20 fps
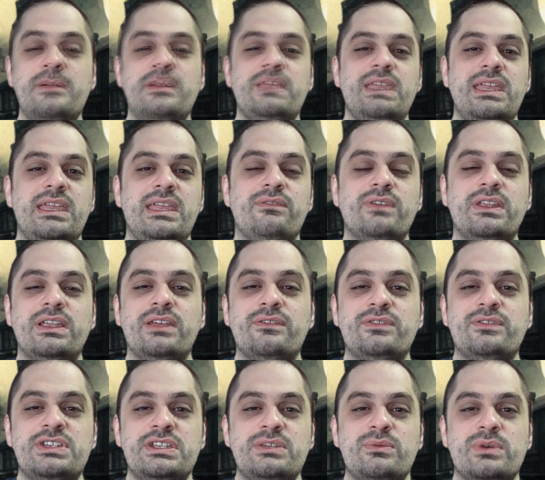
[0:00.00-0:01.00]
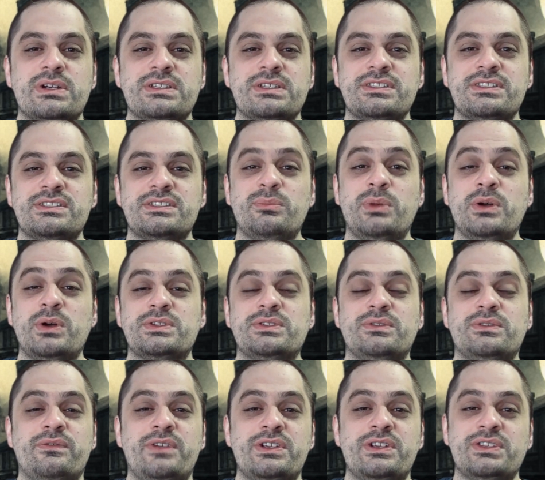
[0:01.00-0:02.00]
even if she wasn't supposed to
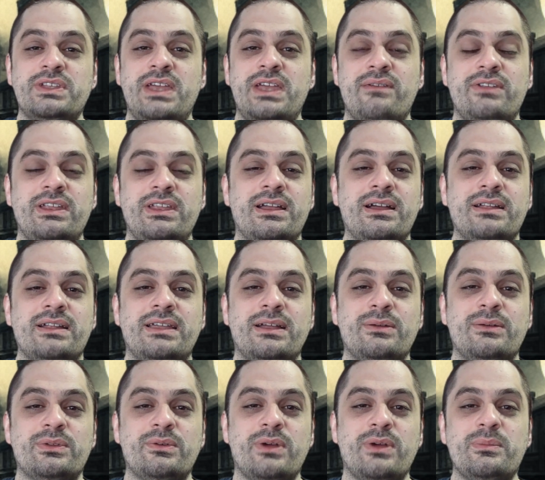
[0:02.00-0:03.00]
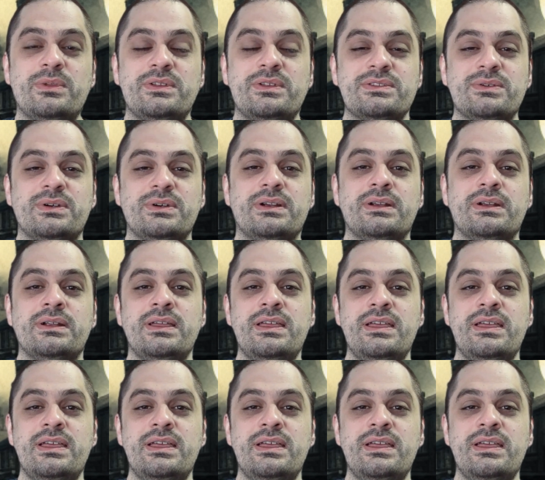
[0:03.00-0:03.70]
officially have any contact with gremlins or